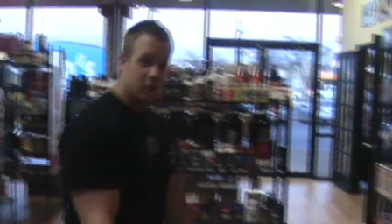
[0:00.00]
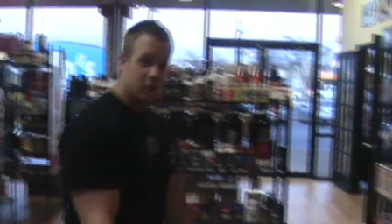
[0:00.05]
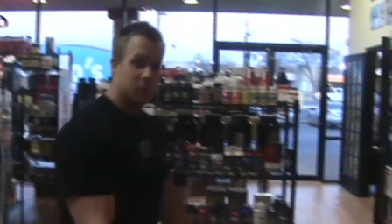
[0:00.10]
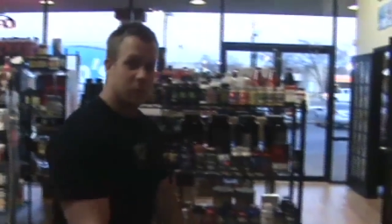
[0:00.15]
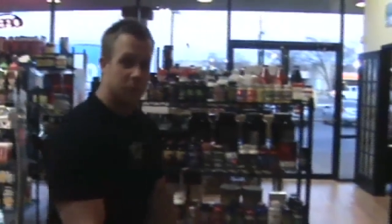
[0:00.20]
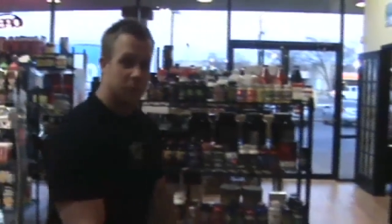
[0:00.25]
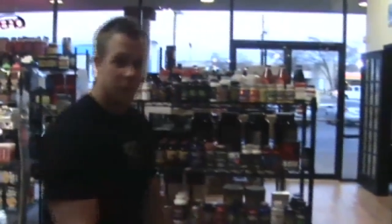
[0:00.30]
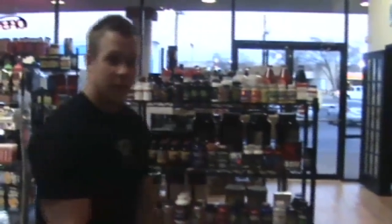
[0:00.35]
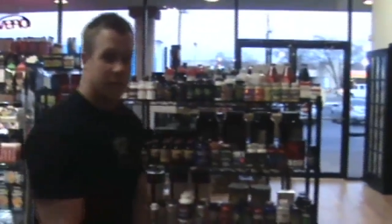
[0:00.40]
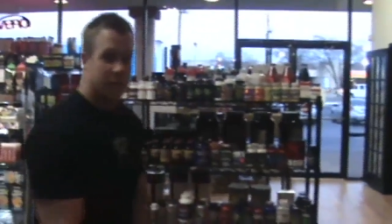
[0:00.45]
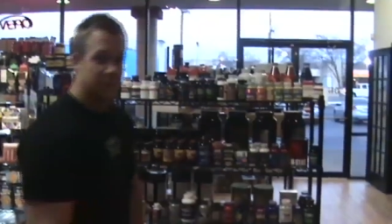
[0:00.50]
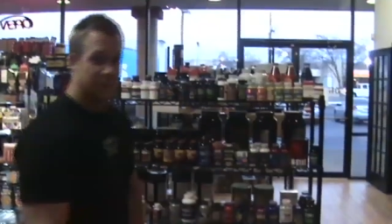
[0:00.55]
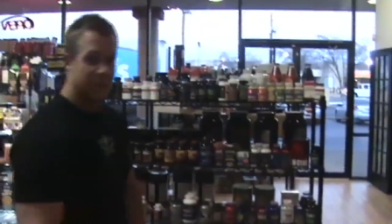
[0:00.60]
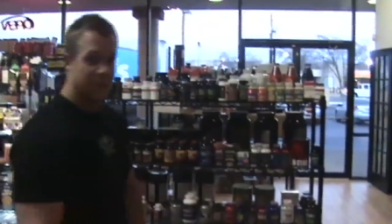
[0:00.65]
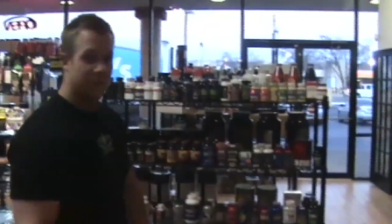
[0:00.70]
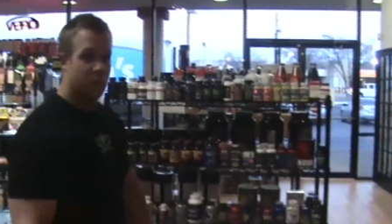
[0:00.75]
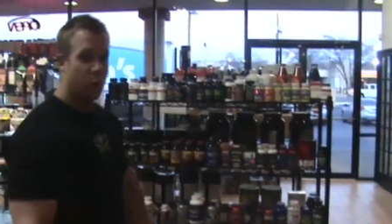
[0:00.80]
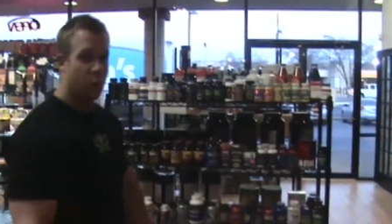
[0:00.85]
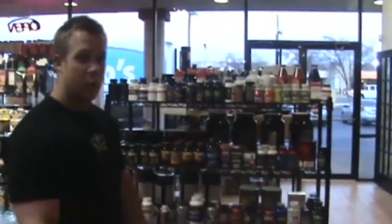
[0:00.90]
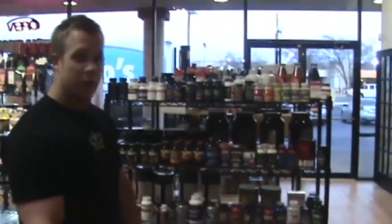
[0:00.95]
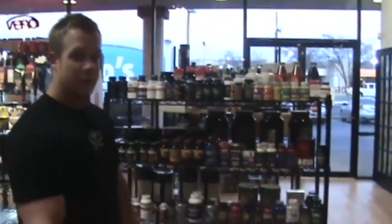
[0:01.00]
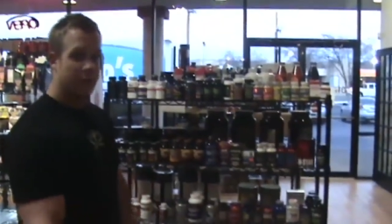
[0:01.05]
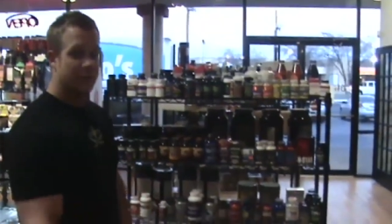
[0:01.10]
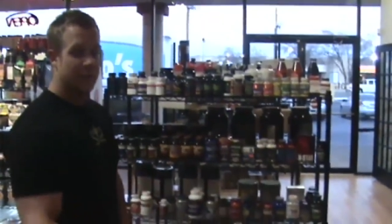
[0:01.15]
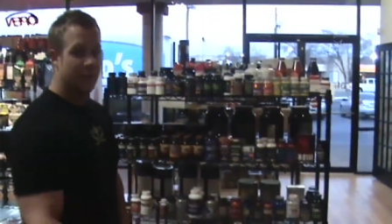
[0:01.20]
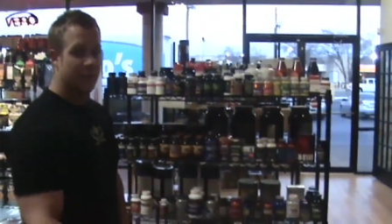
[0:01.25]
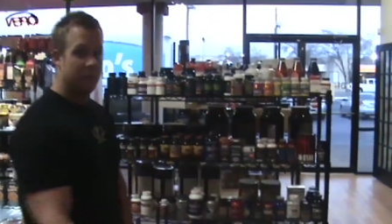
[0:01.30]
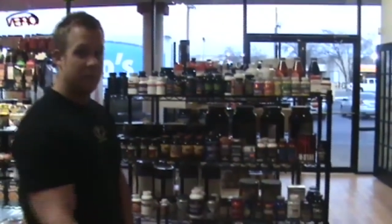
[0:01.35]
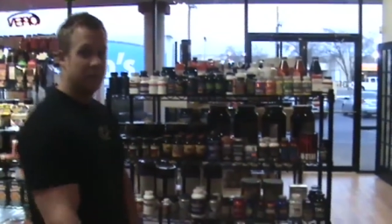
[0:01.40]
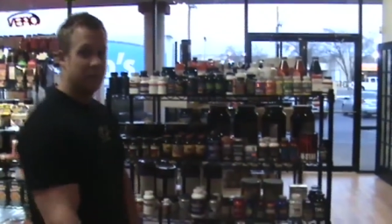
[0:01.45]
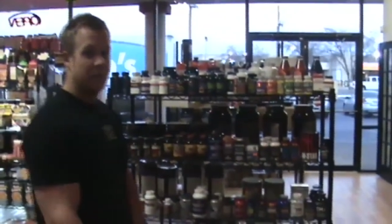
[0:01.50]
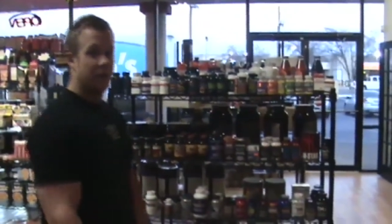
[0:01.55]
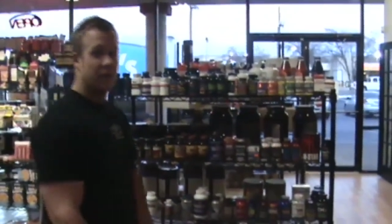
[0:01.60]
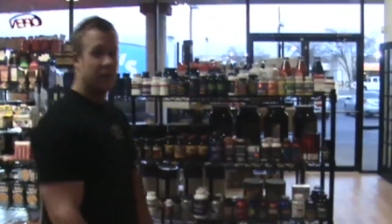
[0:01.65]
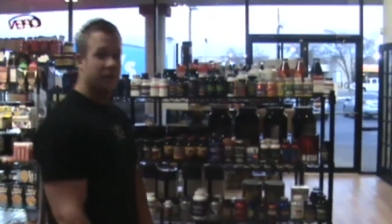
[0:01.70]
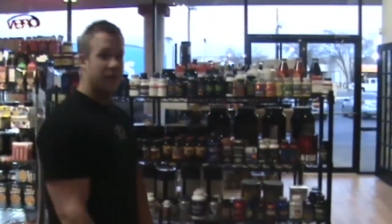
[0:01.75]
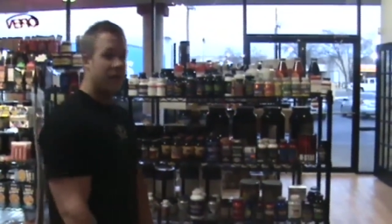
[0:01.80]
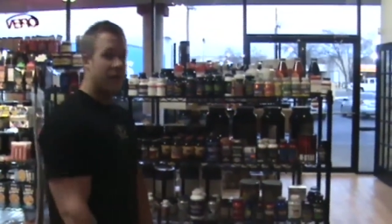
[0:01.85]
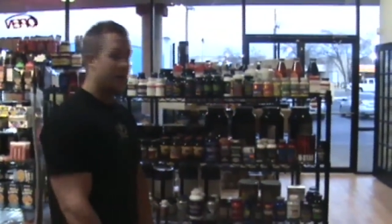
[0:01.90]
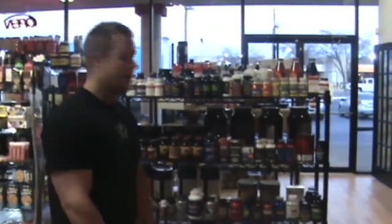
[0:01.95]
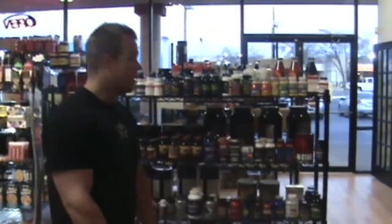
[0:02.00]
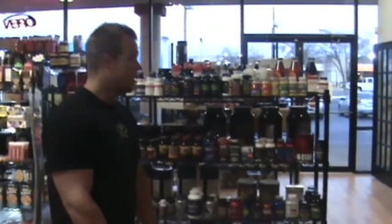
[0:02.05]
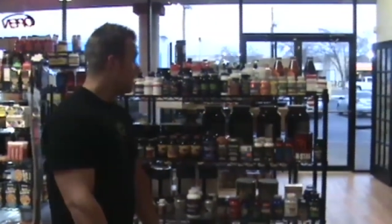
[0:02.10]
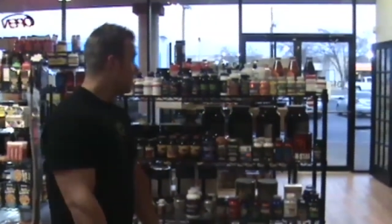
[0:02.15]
wholesale pricing, you get 40 to 70% off that.